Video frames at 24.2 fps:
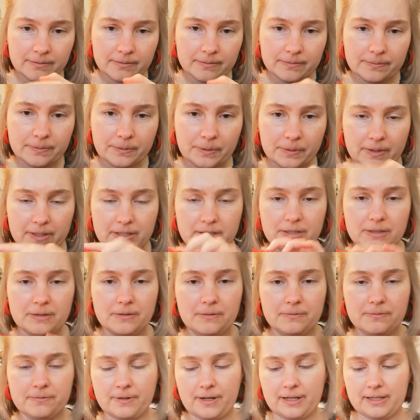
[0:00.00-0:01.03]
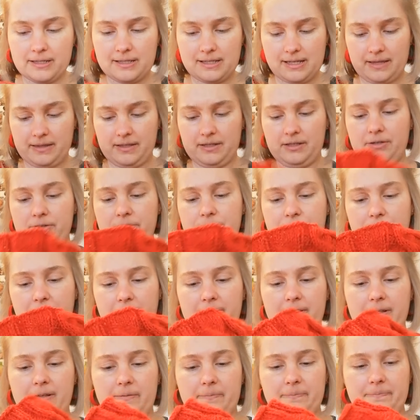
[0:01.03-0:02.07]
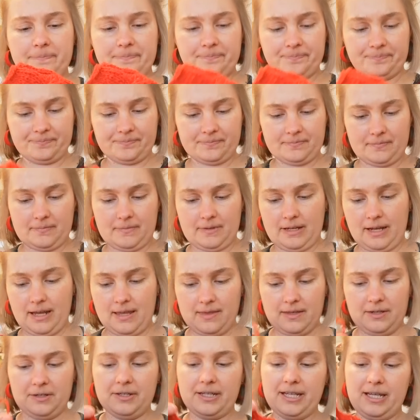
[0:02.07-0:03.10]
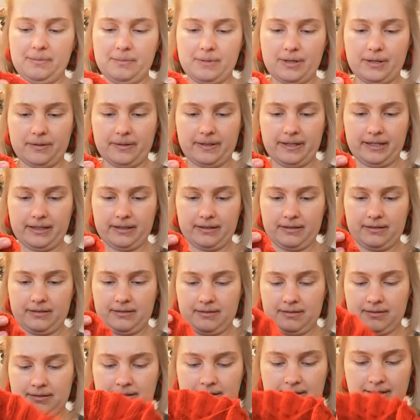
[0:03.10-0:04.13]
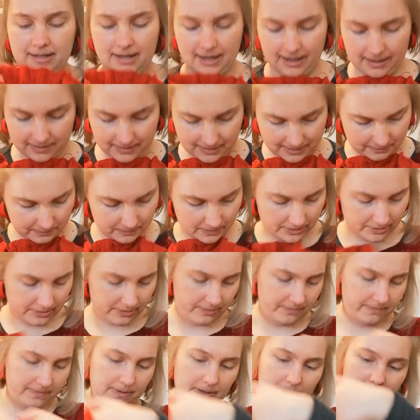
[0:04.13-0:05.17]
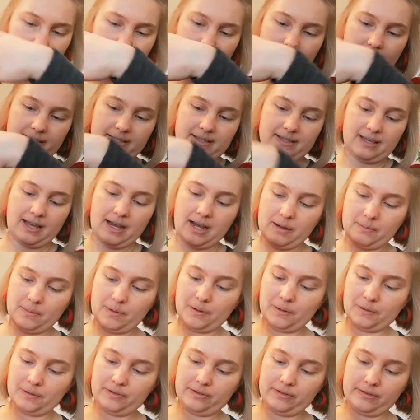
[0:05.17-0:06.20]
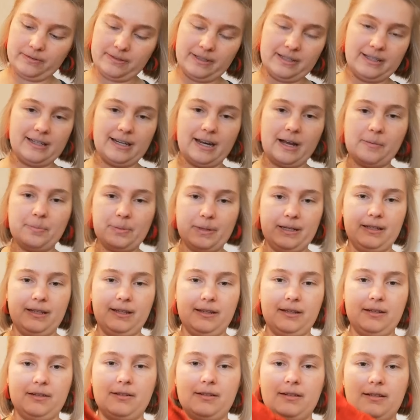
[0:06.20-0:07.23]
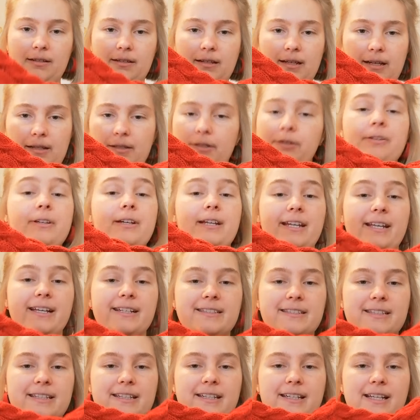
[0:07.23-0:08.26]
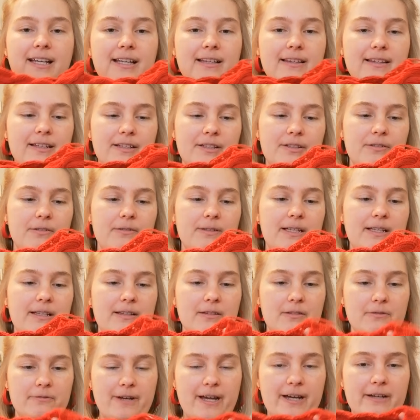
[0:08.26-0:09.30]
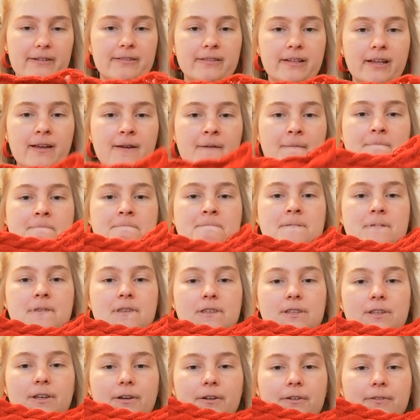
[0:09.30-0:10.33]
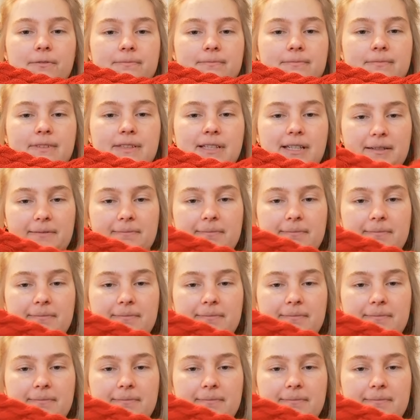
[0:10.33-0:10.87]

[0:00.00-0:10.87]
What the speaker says: for the two fronts, and then you join them, and then you keep going, and then once you've got past the armholes you knit up, and then you connect it, and then you knit in the round. So yeah,